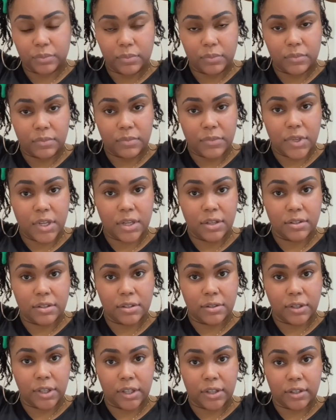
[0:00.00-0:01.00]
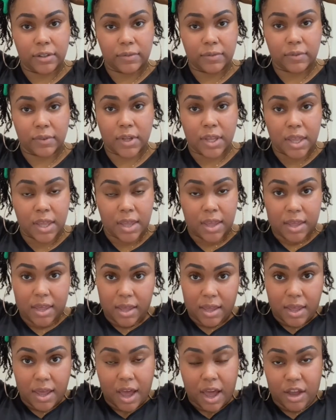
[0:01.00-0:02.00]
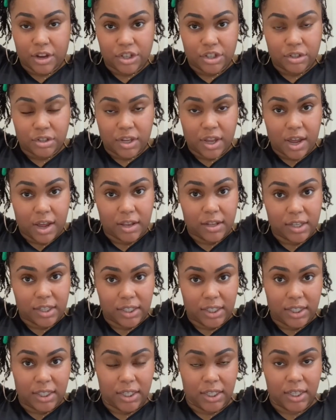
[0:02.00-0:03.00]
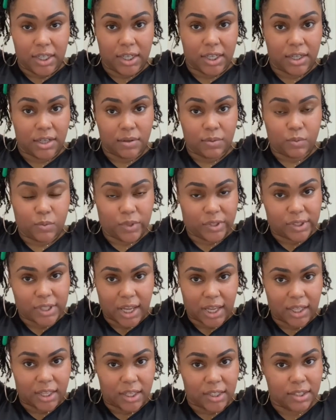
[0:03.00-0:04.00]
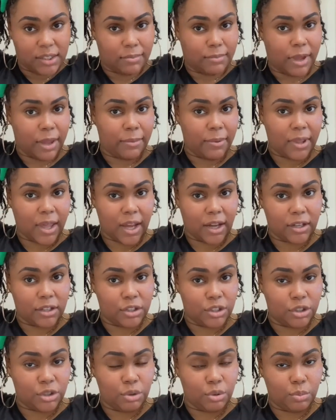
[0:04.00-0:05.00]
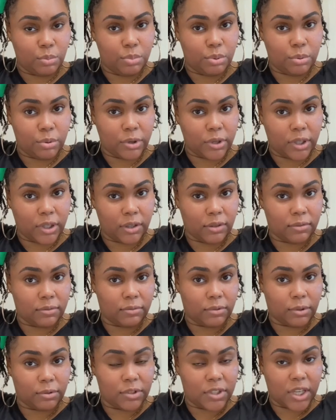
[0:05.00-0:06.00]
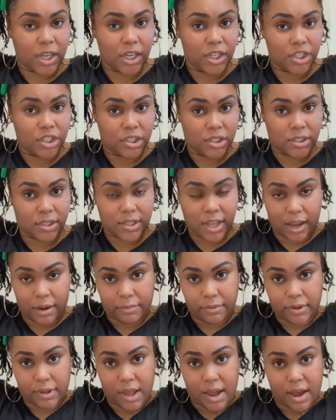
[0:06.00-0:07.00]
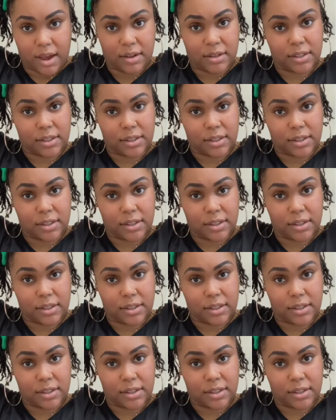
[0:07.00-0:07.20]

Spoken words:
So yeah, I'll show y'all again once I get to maybe like a 2-point rotation type of lock.